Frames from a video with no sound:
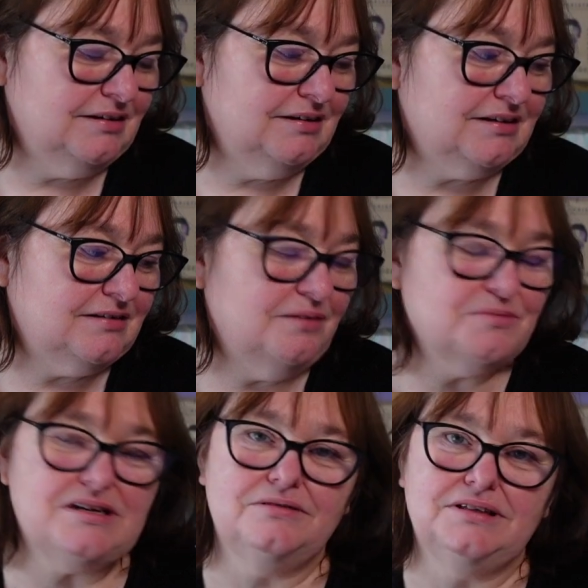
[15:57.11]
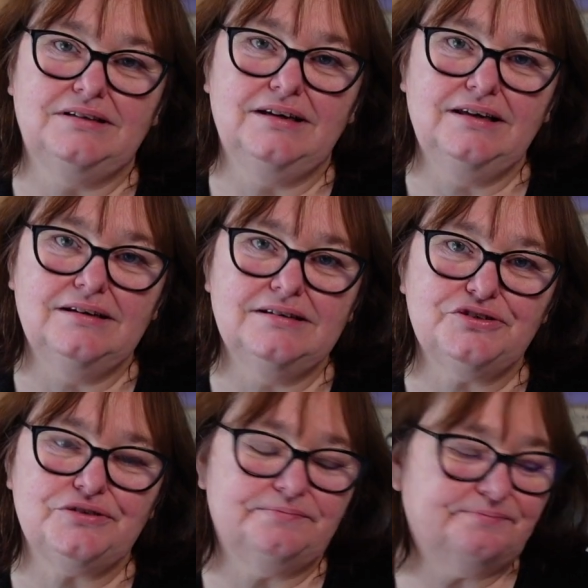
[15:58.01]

it comes out in English.